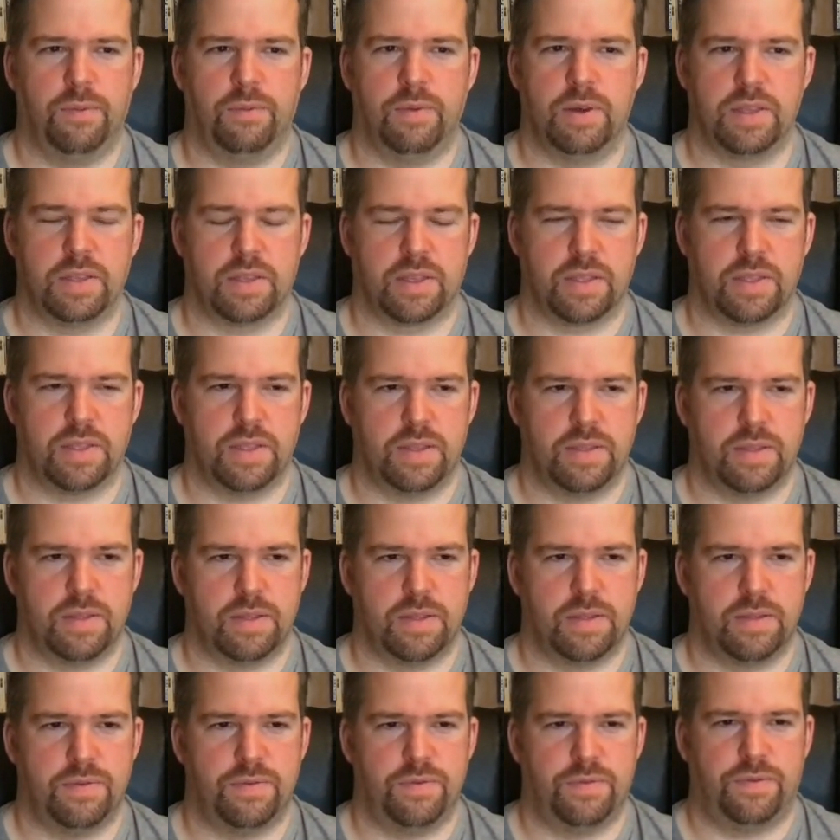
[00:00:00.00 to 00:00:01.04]

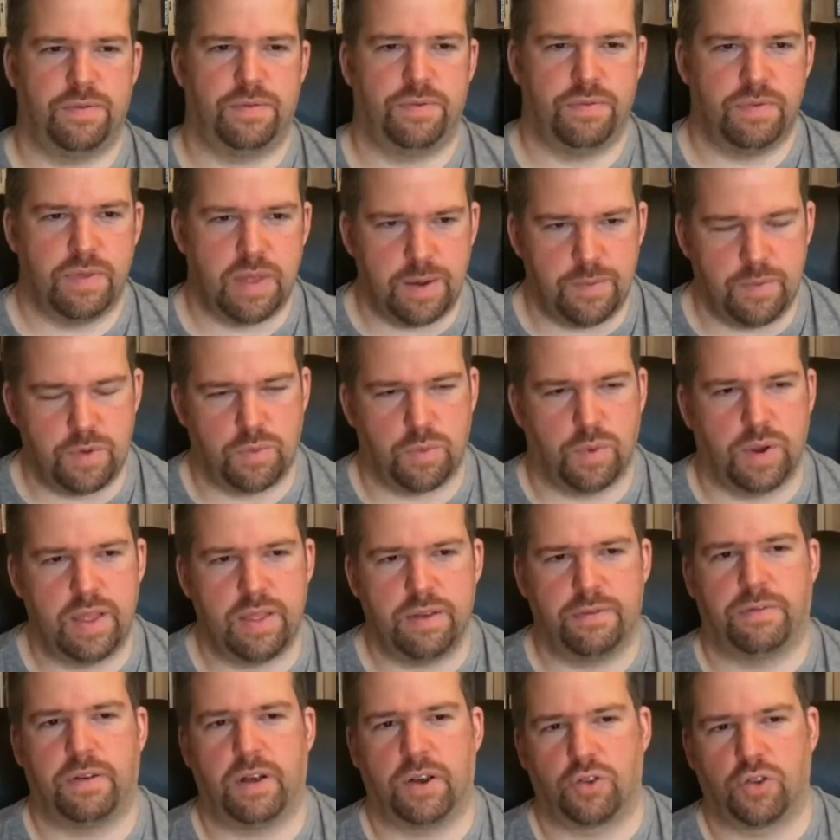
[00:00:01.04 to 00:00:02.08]
was one of
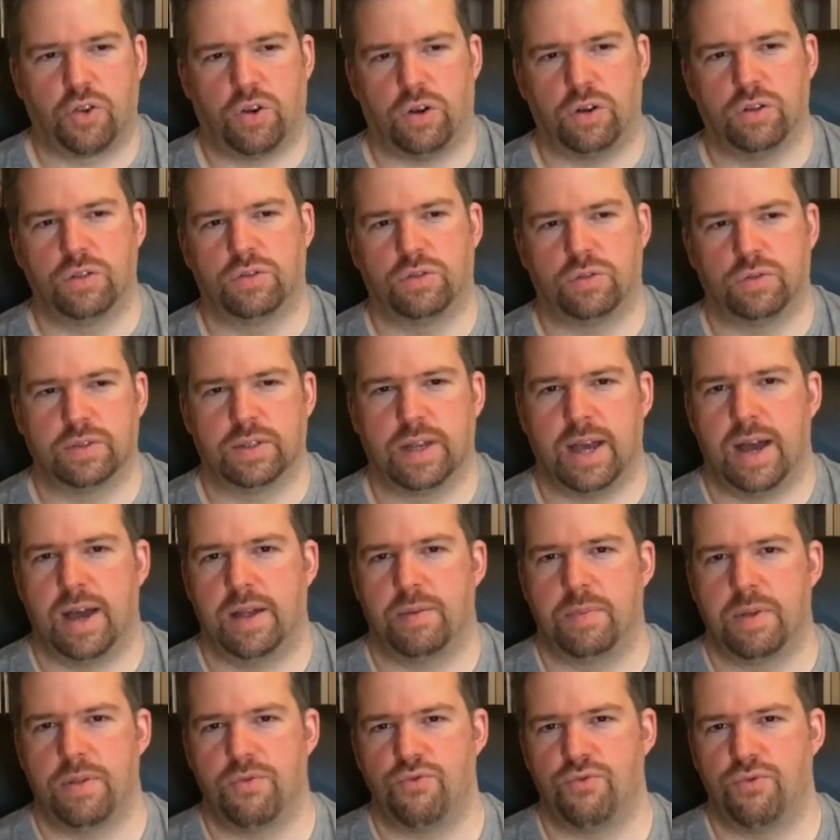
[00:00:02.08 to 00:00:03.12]
the first consoles that
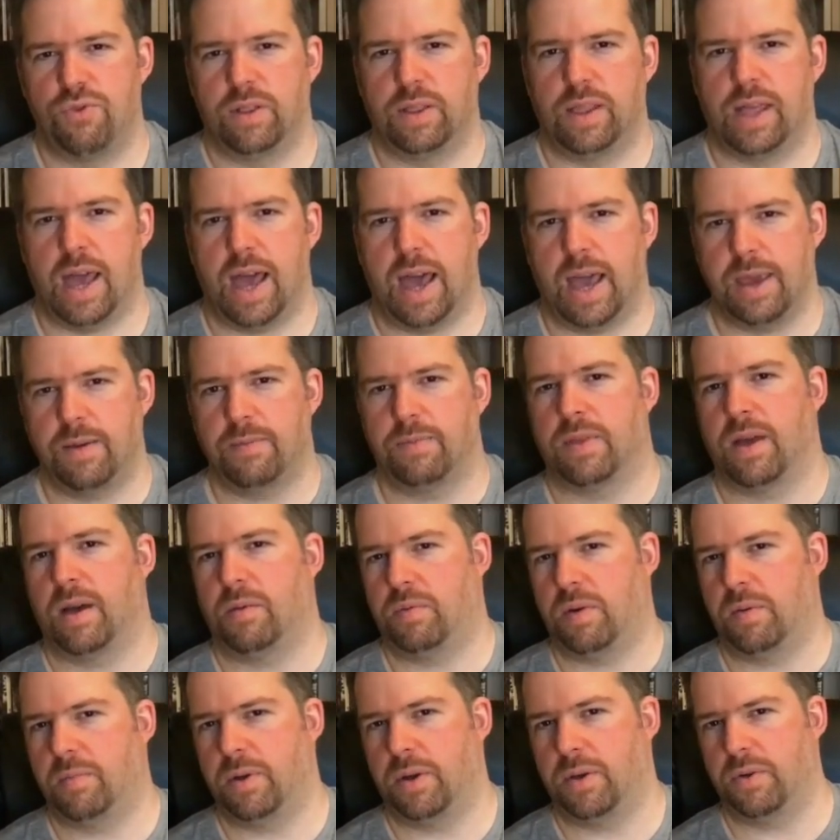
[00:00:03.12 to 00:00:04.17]
I'd been really hyped
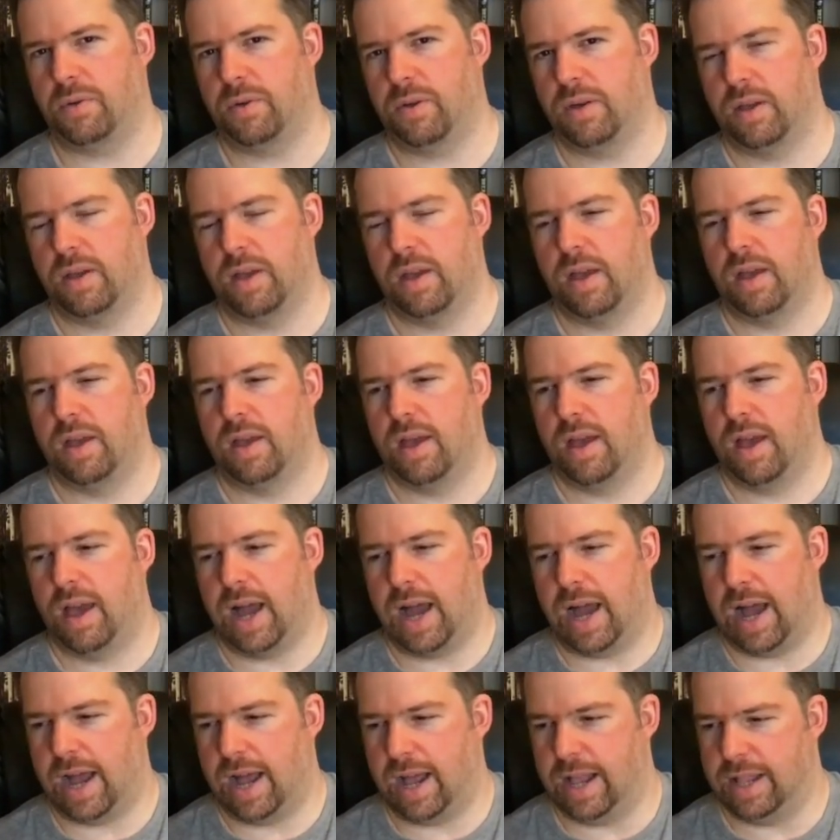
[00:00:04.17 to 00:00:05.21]
up about,
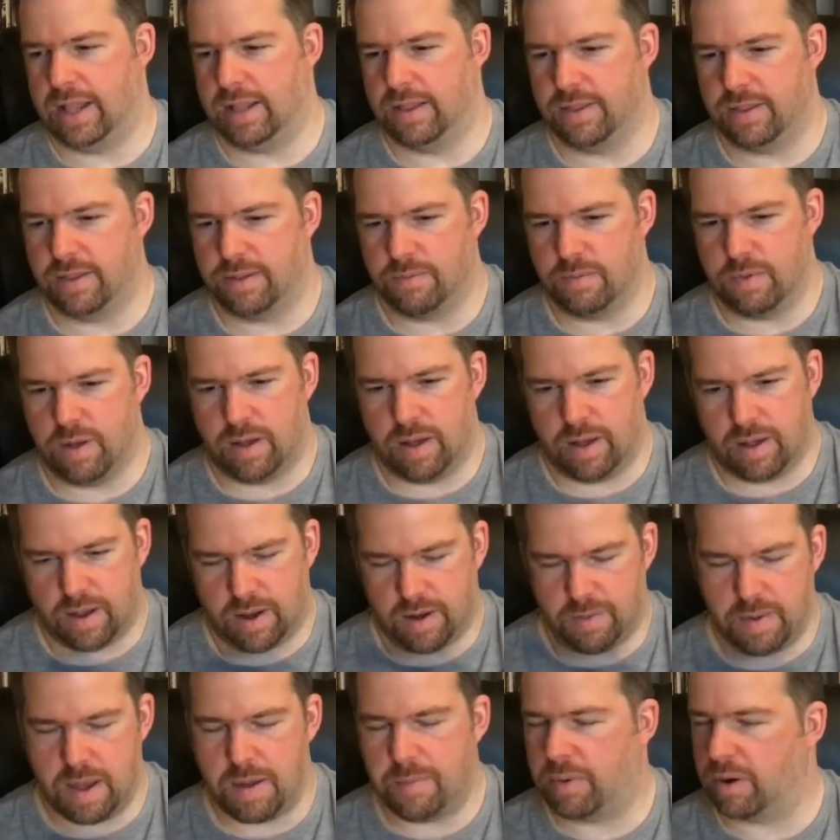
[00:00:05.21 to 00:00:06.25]
and
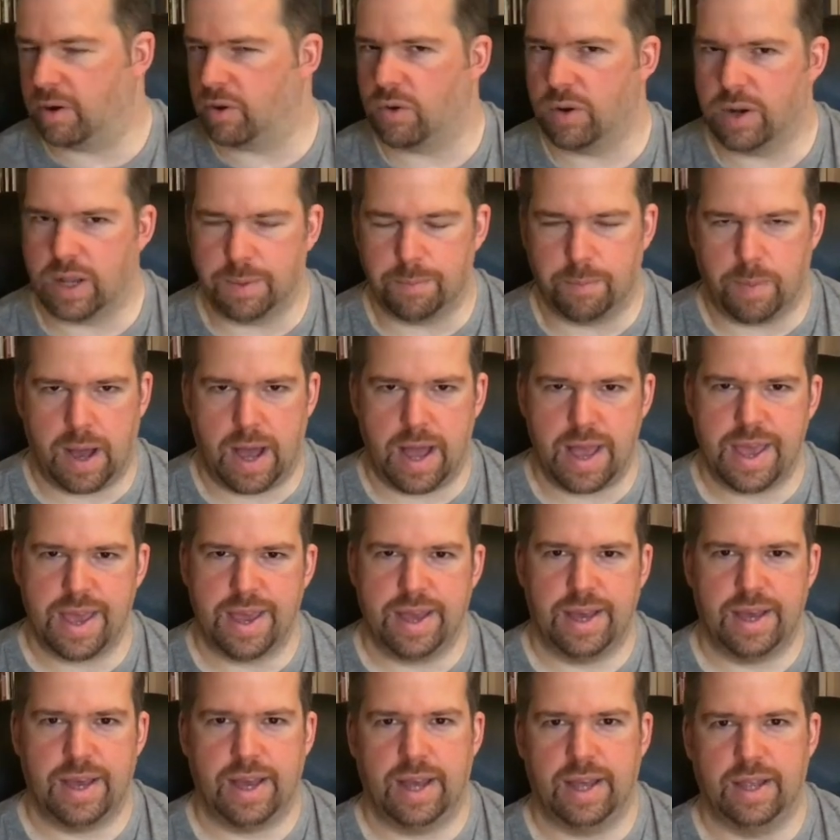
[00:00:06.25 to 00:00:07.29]
I remember going to buy
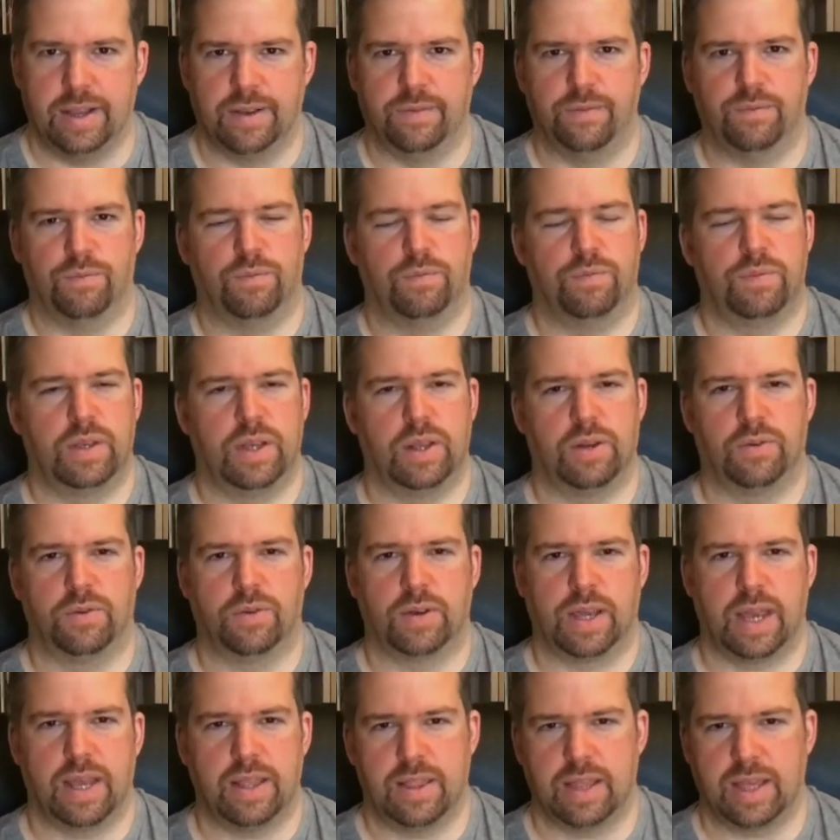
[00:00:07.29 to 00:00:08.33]
it and, you
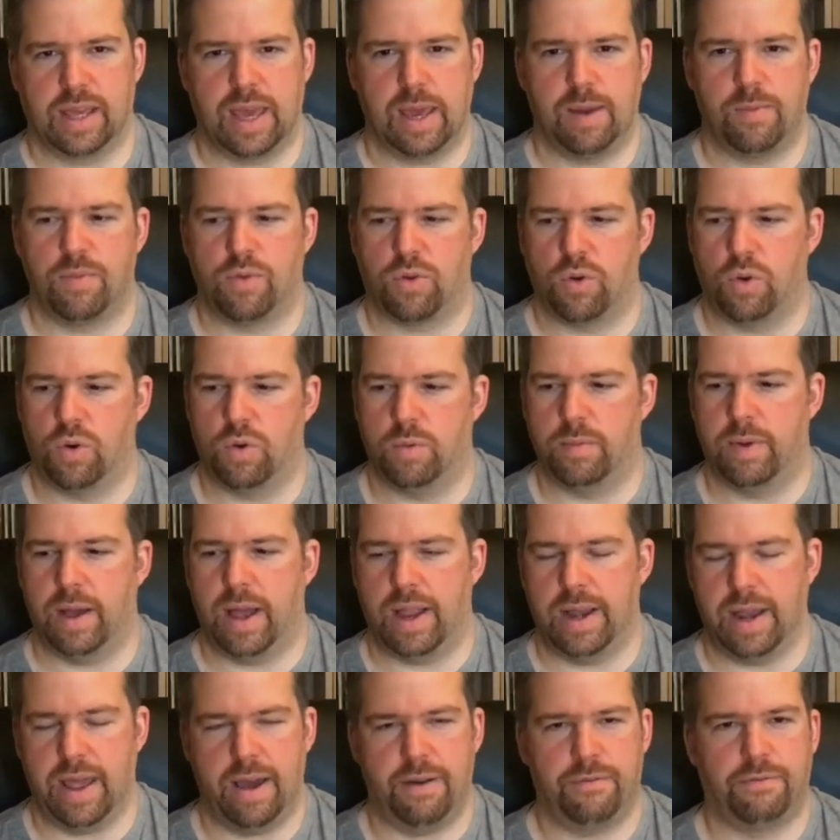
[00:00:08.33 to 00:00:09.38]
know, getting the games home,
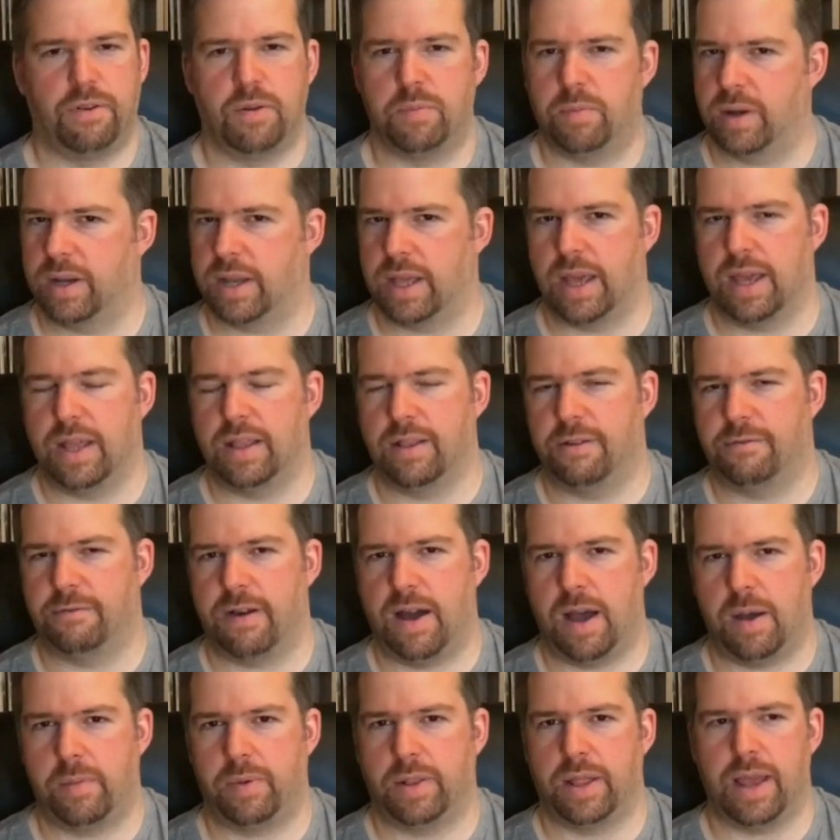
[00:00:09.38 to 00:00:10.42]
and everybody in the
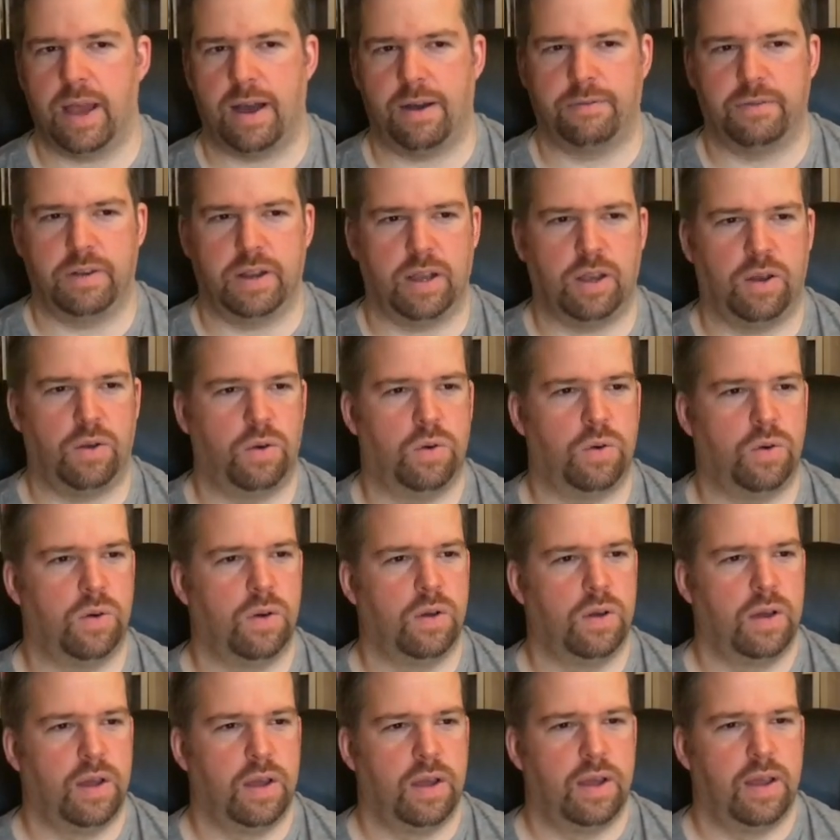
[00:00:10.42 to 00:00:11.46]
family having a go.